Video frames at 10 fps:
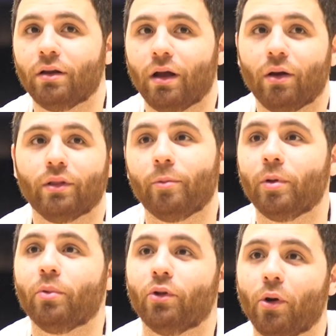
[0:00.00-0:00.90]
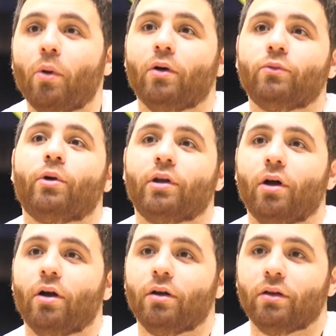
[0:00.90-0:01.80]
I would let people know I was working
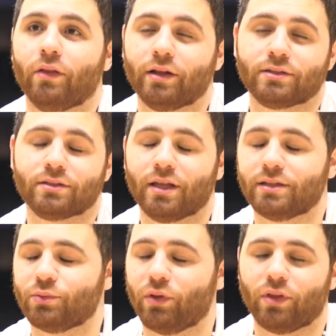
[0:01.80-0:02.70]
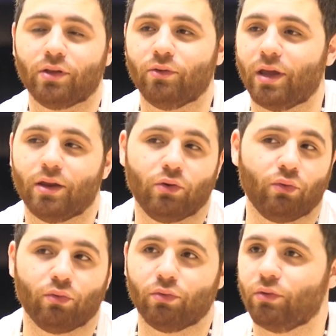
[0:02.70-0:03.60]
hard, and that's one thing you can't do.